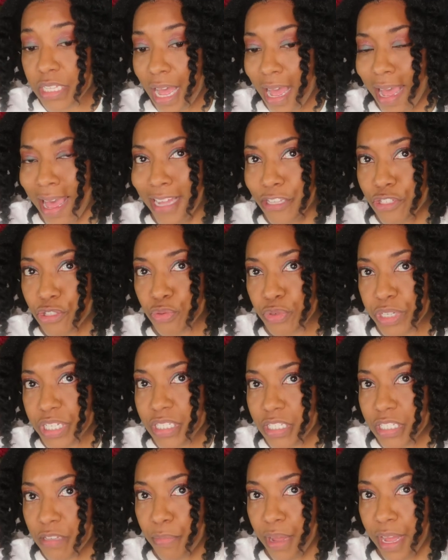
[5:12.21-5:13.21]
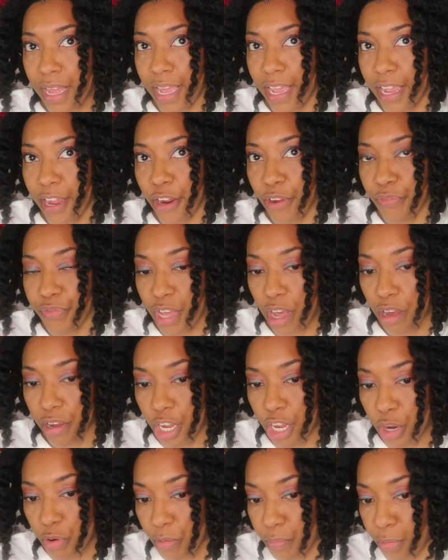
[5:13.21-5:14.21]
I had twists in my hair, if y'all
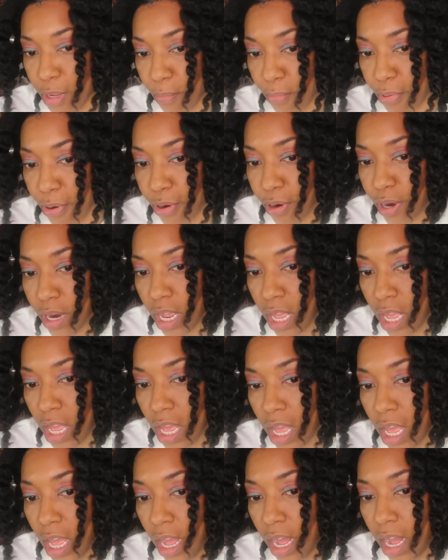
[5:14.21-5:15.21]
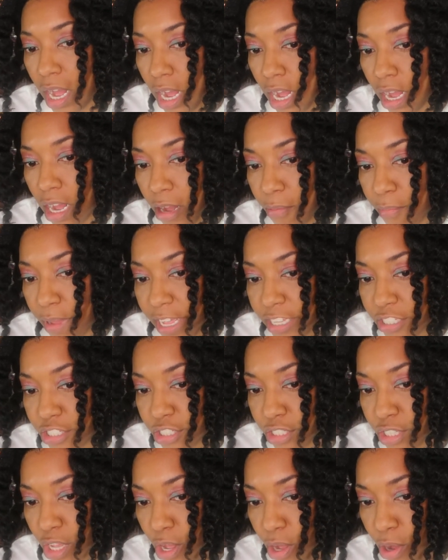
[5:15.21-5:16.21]
can remember, and
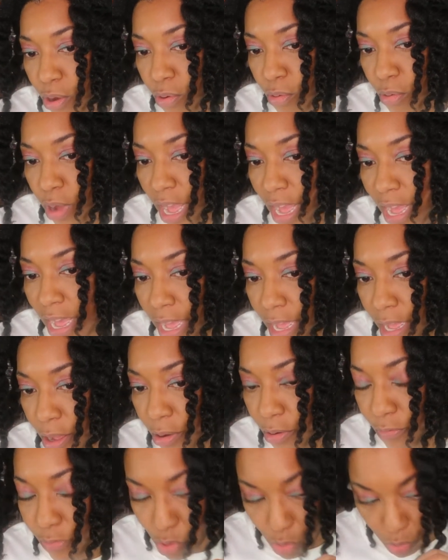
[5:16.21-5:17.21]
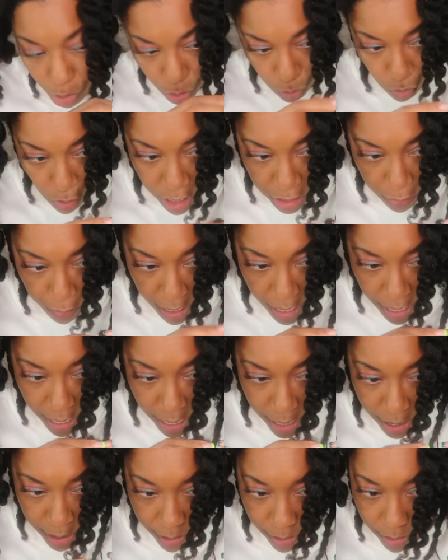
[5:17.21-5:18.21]
so I of course washed my
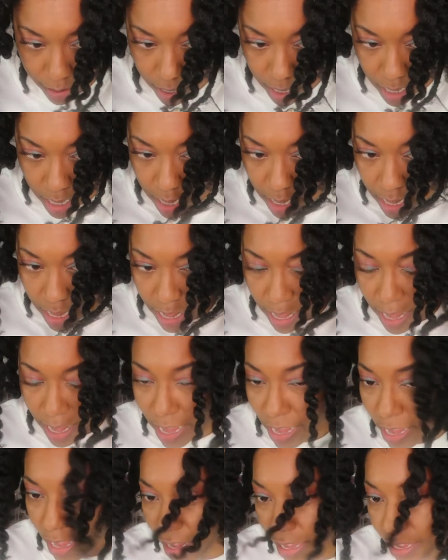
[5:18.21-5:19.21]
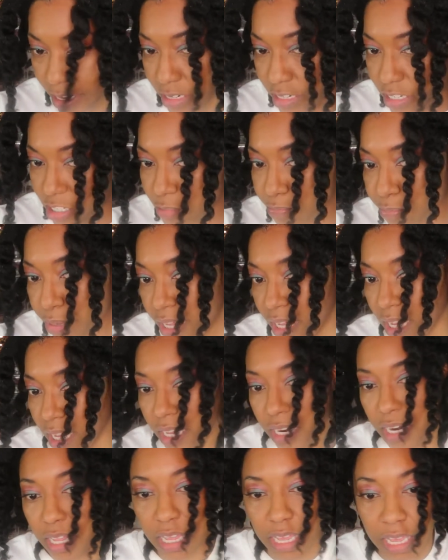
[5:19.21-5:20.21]
hair, and it's
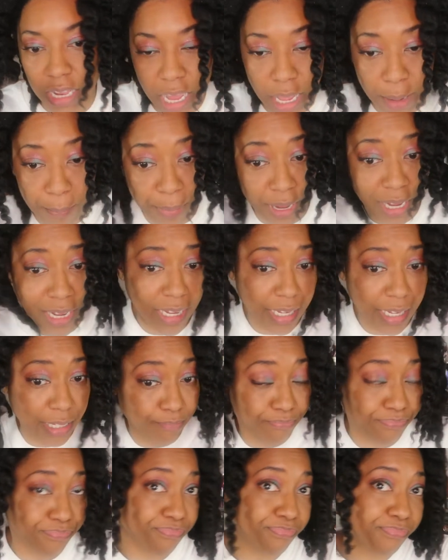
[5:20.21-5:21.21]
been in a bun